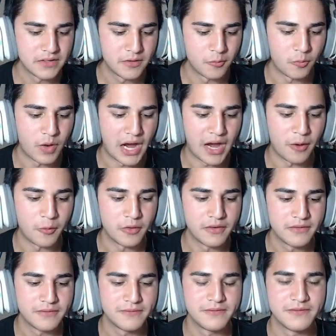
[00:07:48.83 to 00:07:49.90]
Wow.
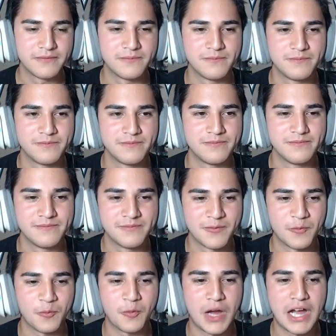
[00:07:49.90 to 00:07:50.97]

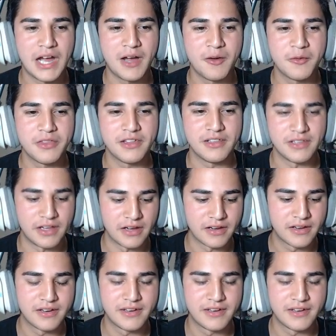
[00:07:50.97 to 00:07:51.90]
Wow, the luck.